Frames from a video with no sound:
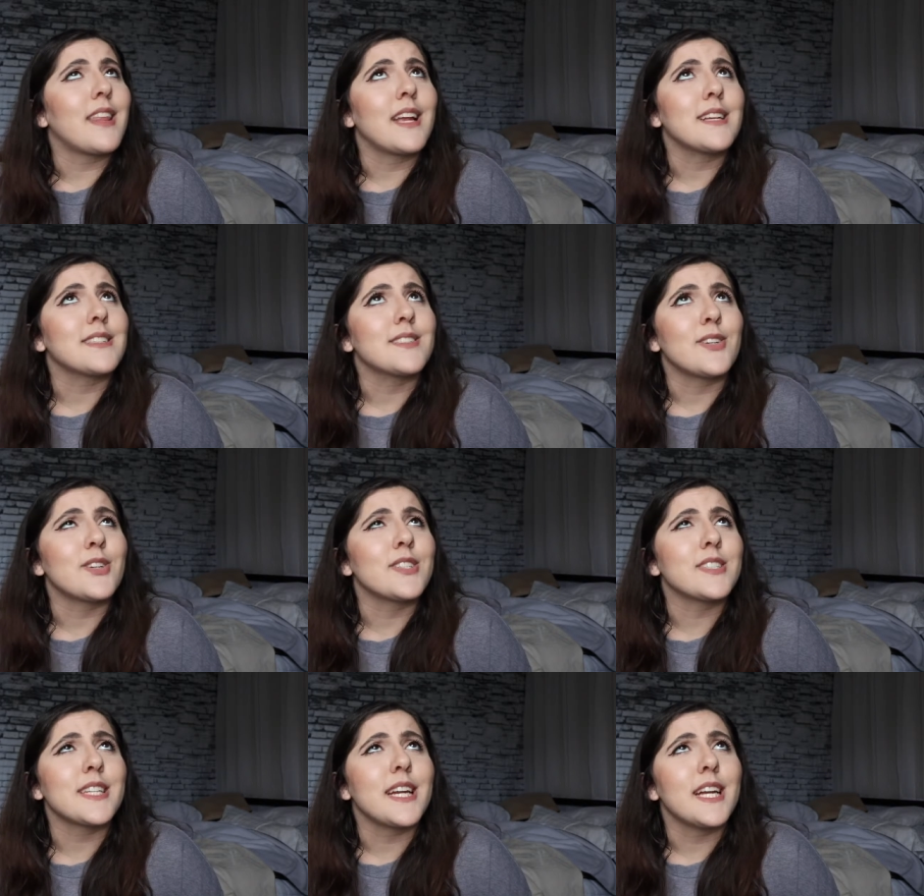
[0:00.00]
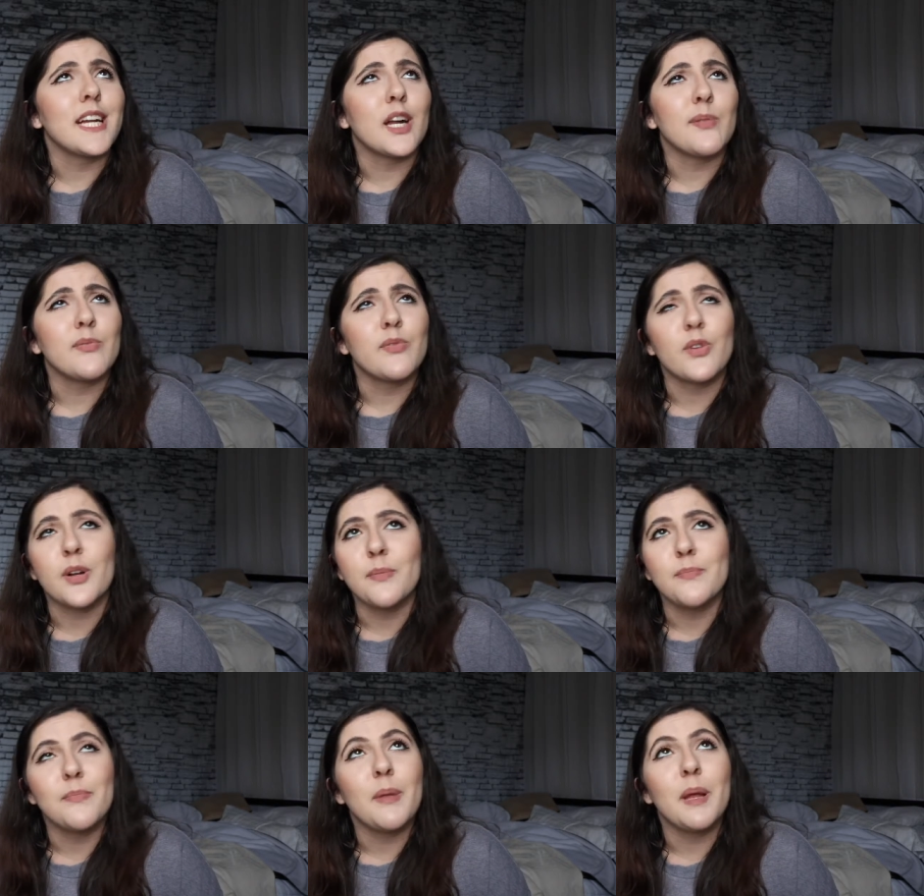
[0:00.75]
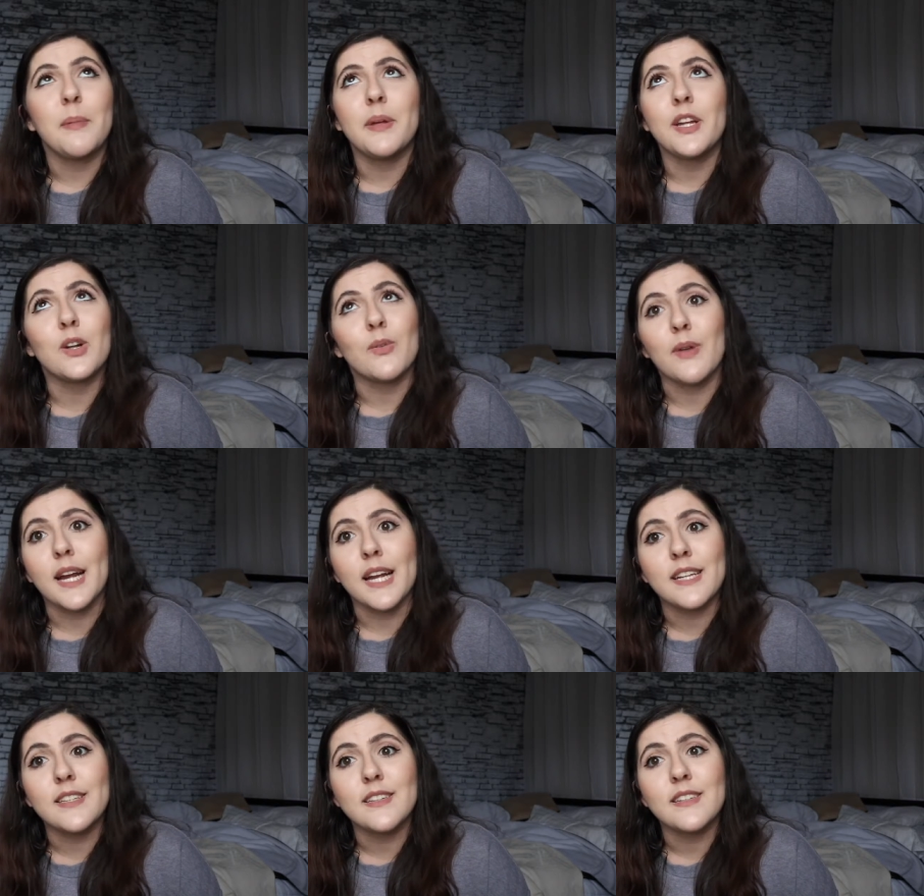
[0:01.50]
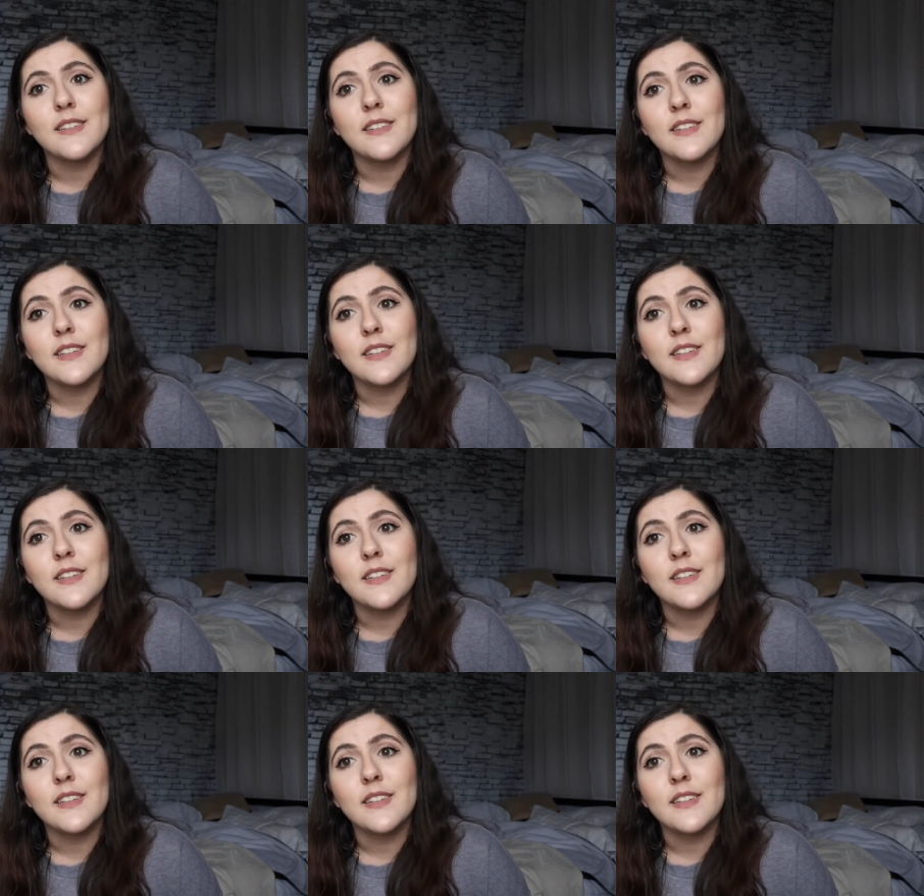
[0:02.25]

things that you're staying up for. Maybe you're right.